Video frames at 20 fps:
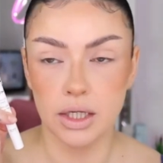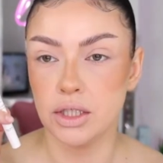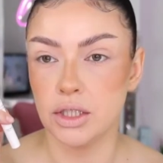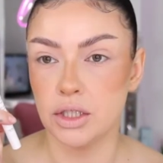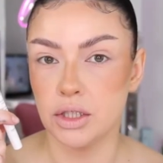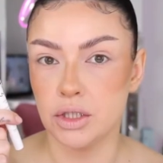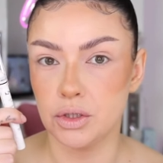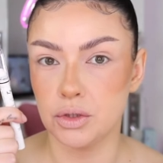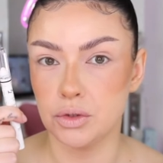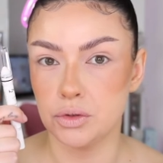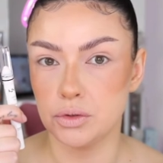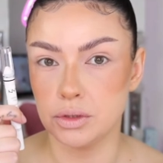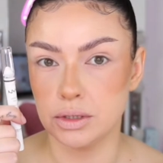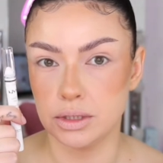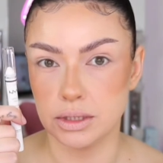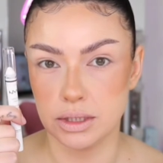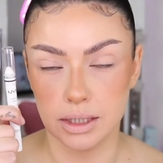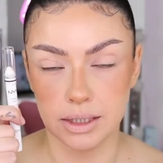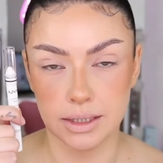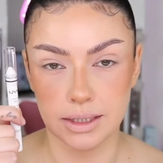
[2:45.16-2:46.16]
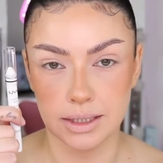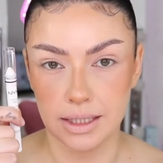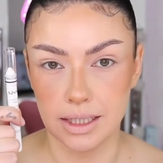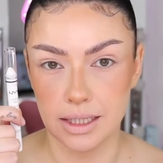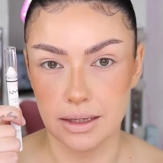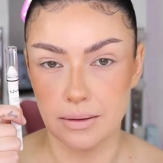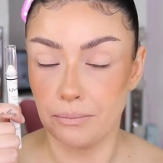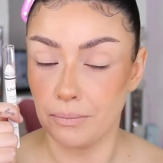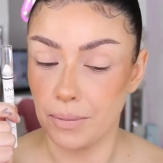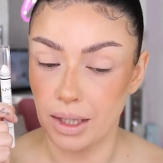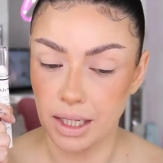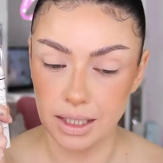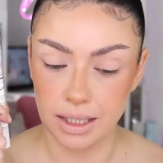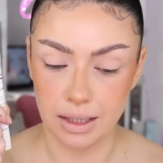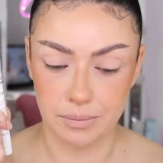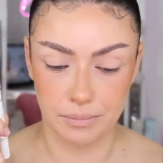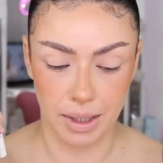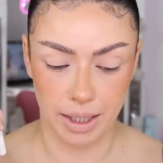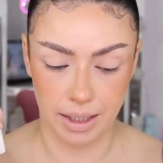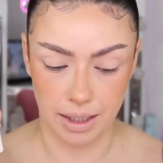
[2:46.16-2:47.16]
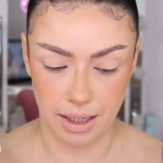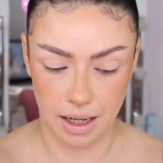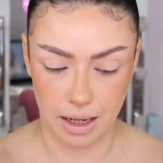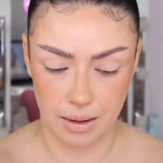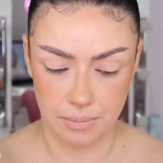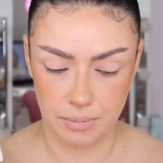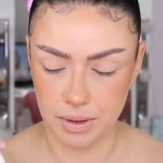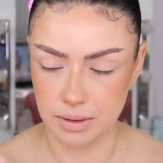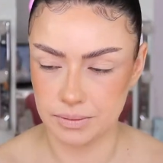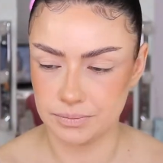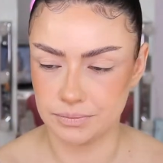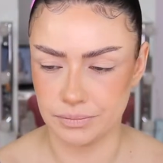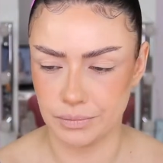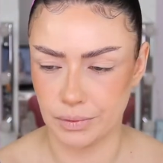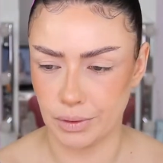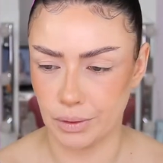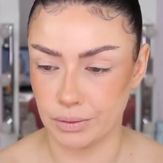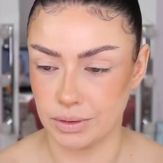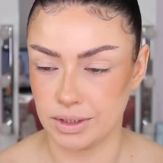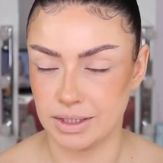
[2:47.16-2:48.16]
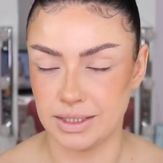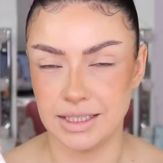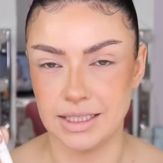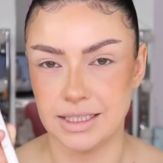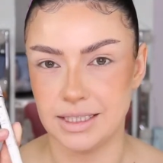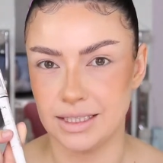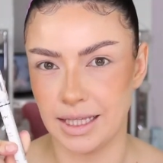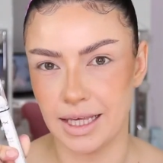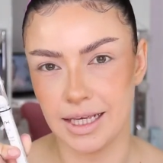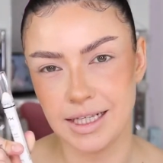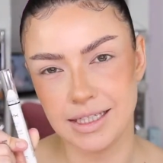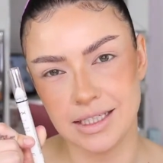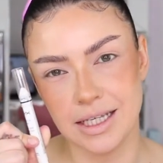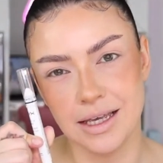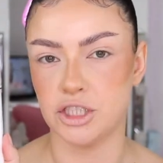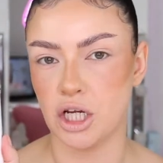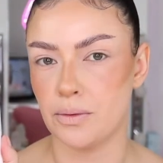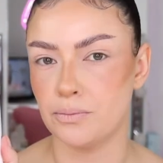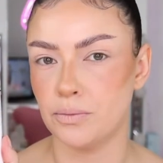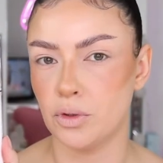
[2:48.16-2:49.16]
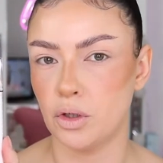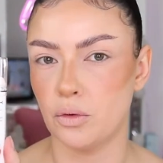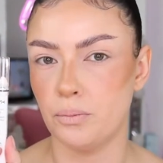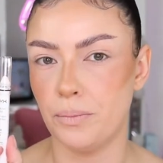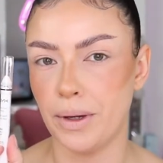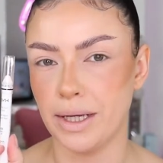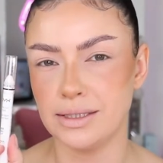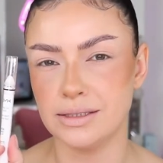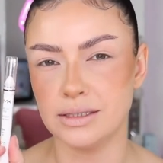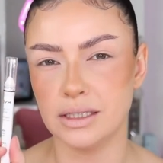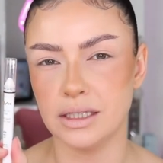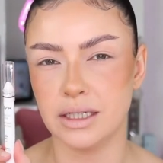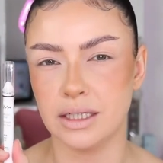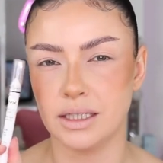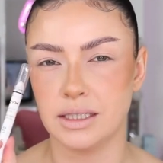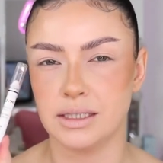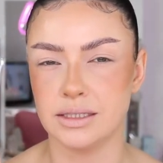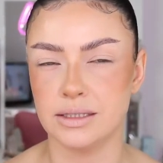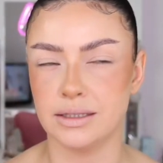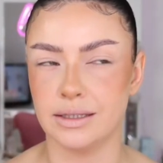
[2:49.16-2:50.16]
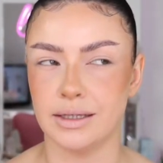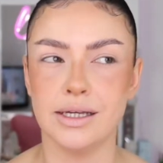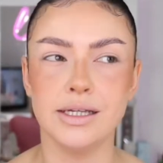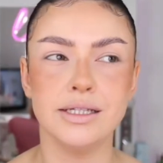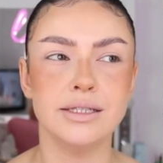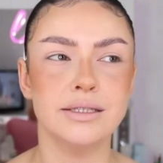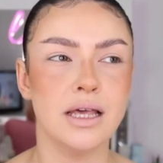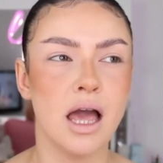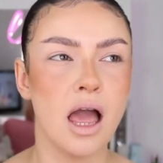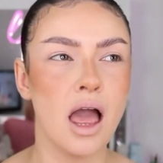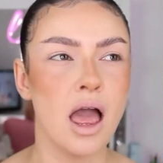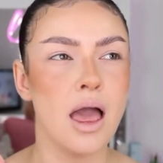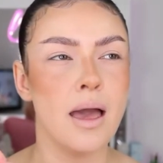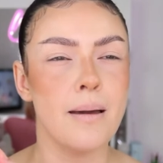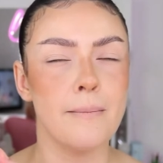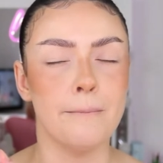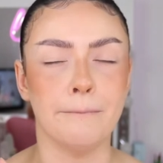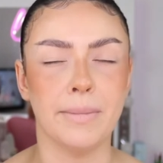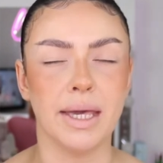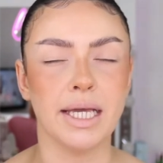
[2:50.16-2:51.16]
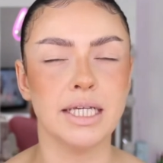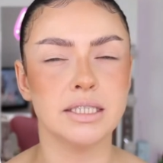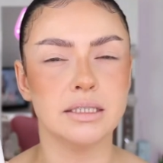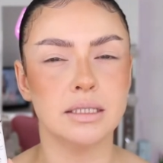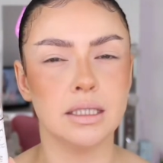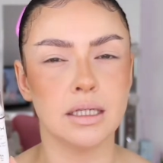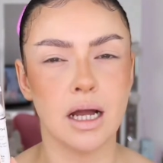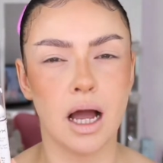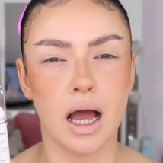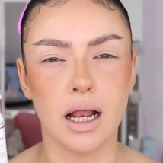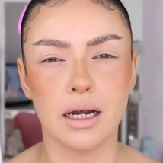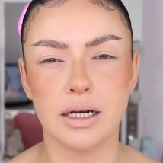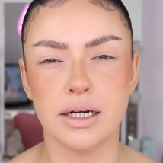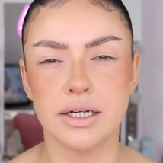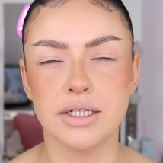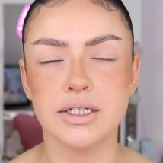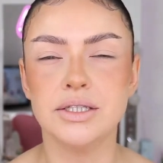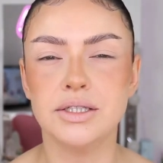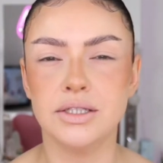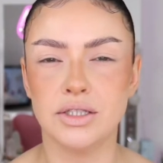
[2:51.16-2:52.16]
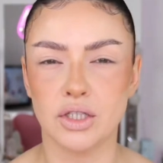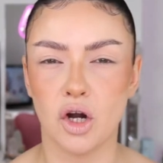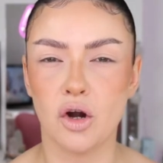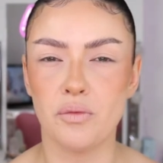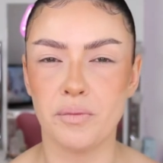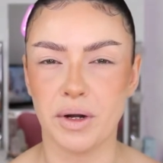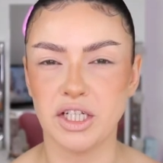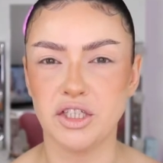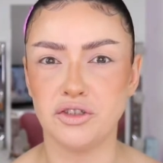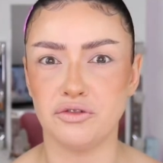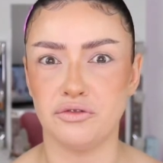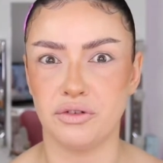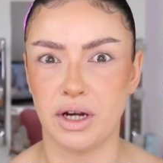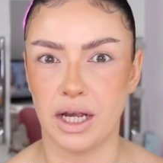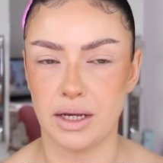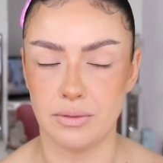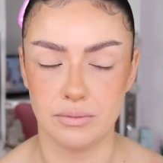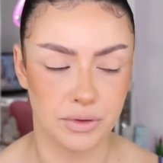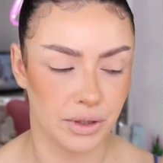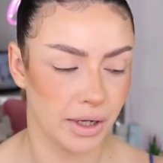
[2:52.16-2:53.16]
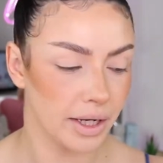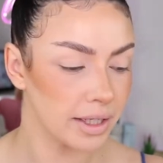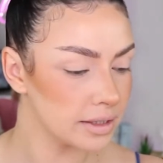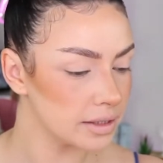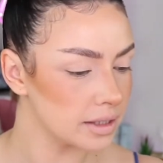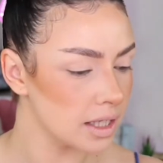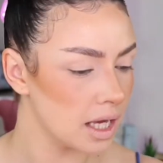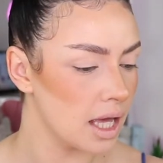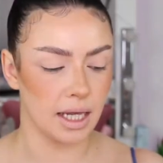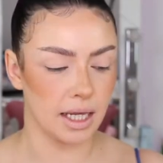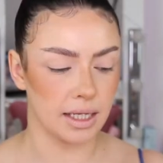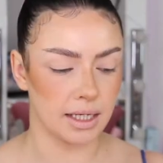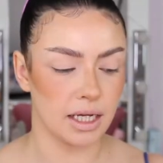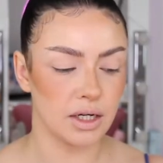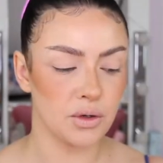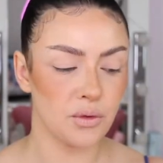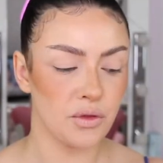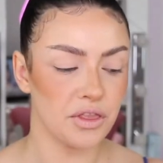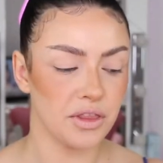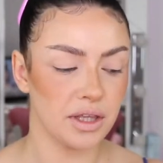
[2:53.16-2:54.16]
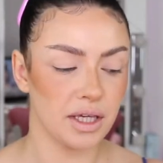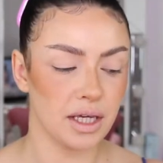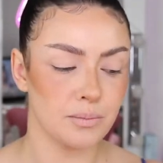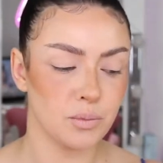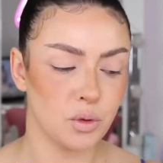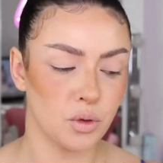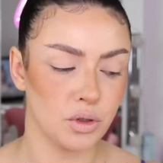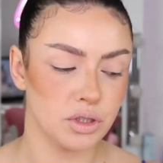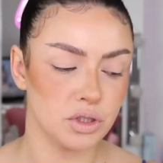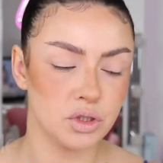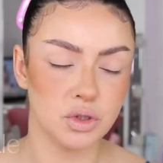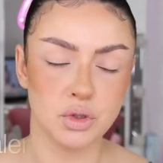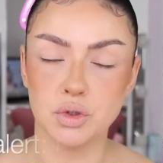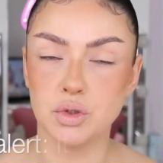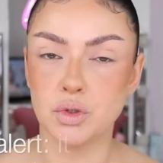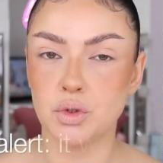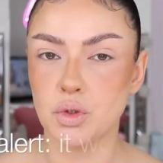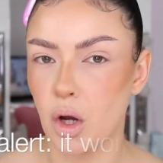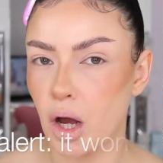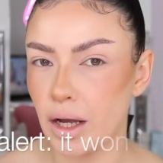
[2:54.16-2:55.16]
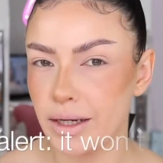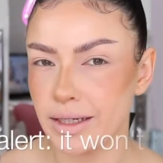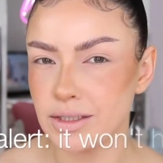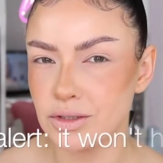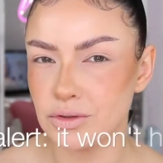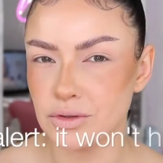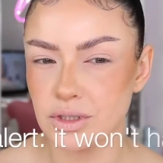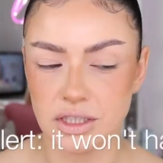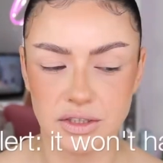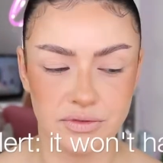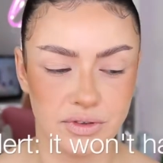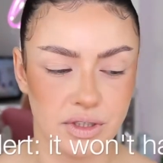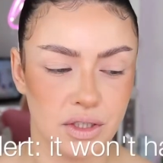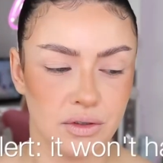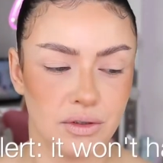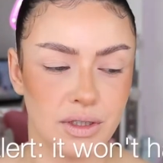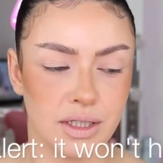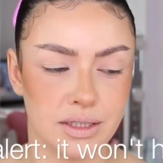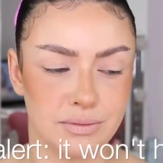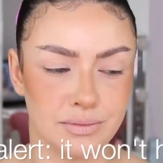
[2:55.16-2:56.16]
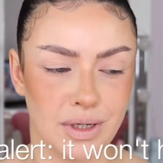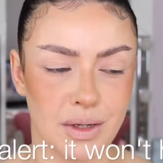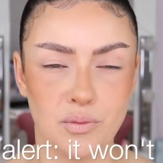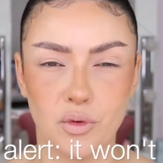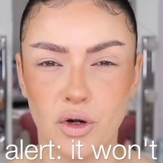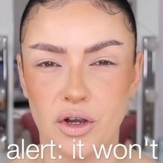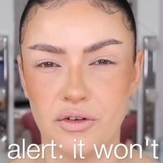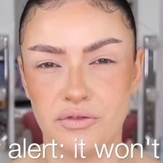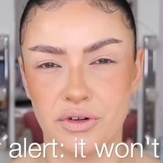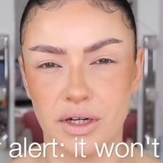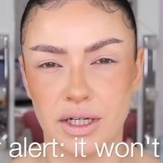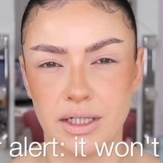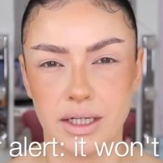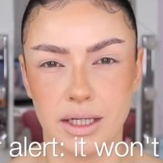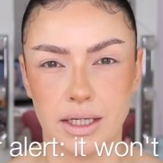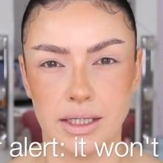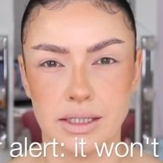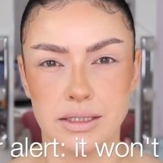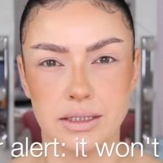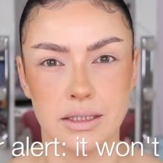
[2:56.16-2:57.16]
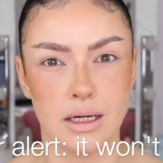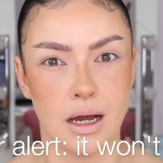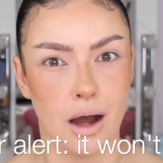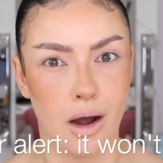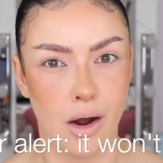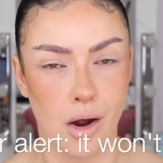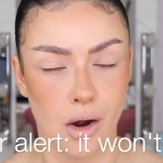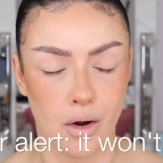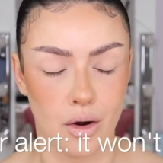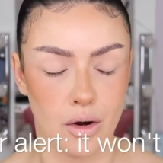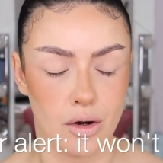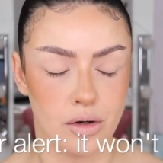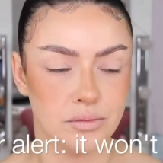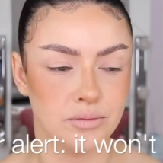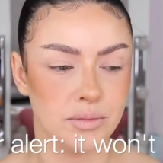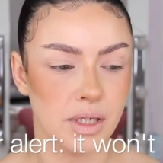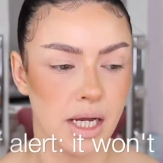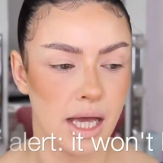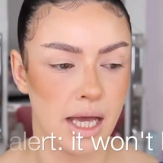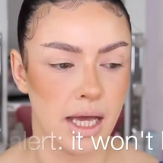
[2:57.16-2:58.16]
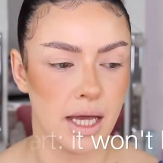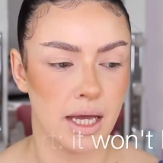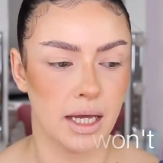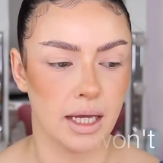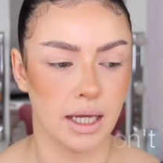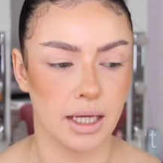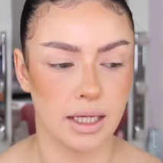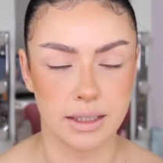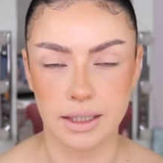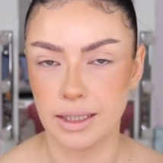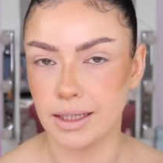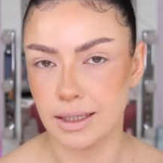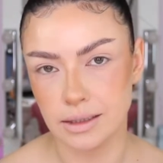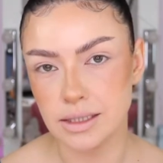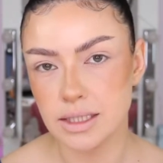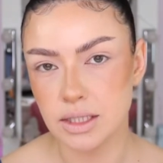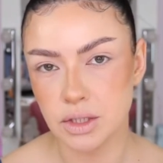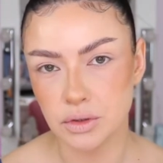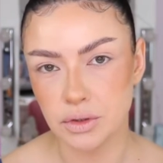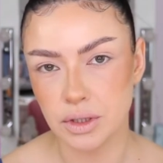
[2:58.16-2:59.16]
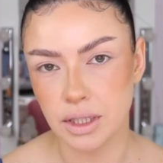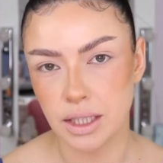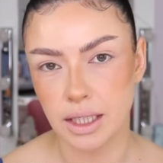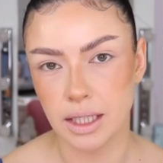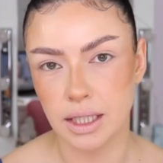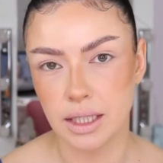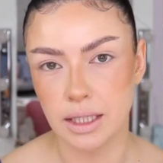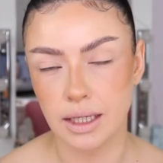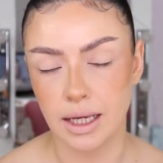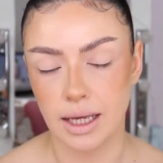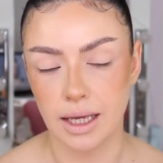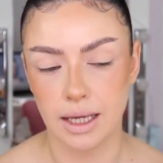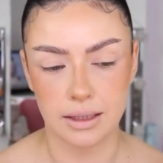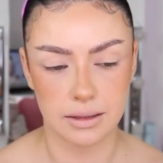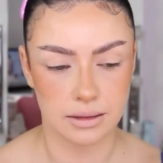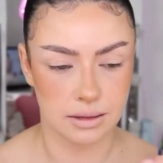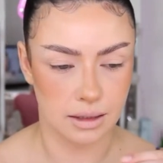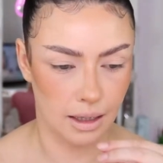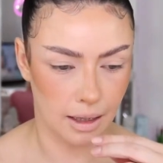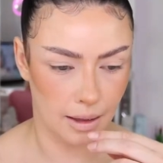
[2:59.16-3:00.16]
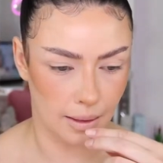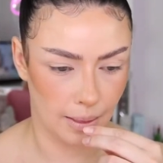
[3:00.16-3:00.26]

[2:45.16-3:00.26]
use the Milk Makeup. No, this is NYX Jumbo Pencil, because this makes the color so much vibrant. And I don't think I'm going to talk in today's video because my boyfriend is home and he's cooking, and